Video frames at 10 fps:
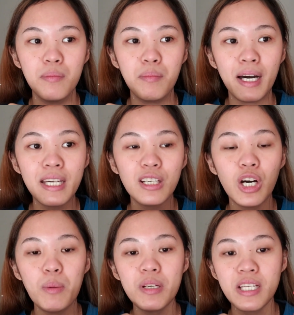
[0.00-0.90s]
my
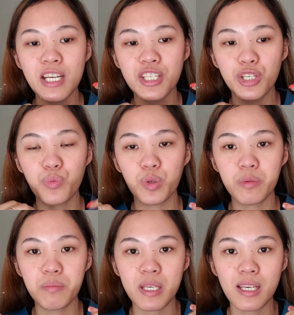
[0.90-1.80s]
accommodation
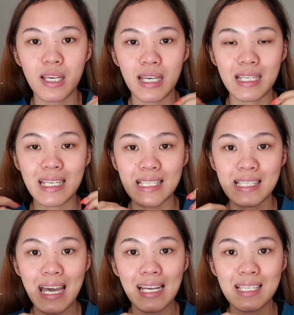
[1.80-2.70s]
would be in his
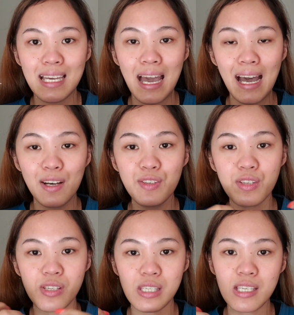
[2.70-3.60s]
dad's house
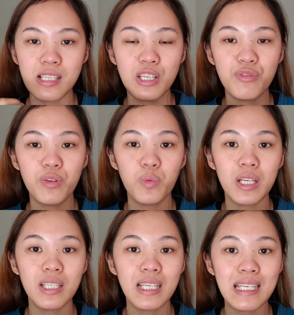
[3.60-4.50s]
because he's living
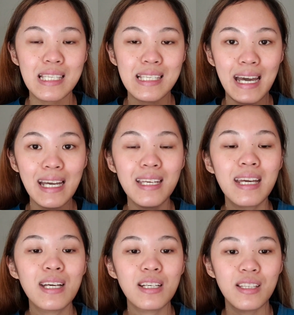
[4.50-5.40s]
with his dad
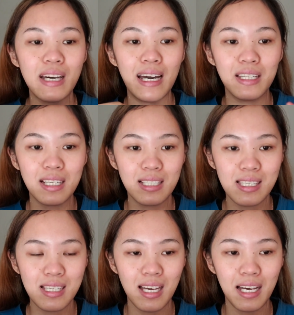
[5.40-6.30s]
that
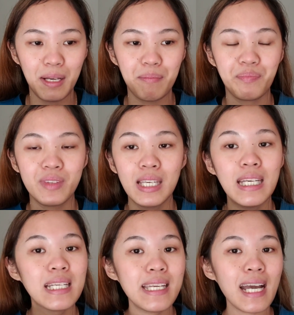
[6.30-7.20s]
time.
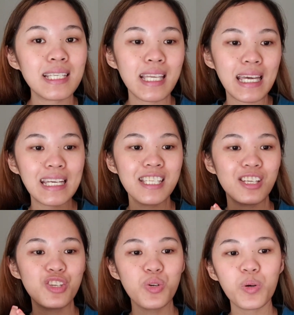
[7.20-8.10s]
Next is a
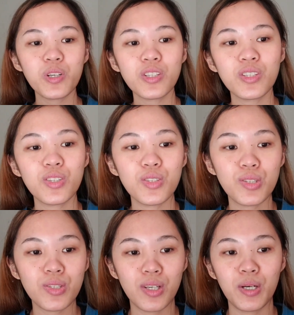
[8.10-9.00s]
short
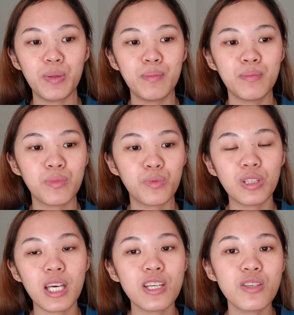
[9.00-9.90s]

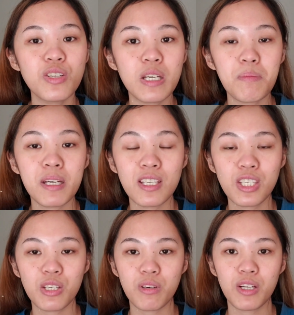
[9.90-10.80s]
relationship
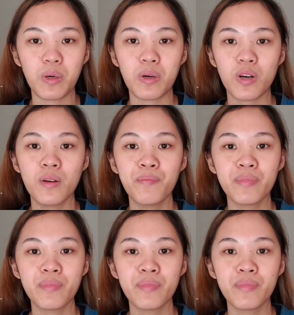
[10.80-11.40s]
history, or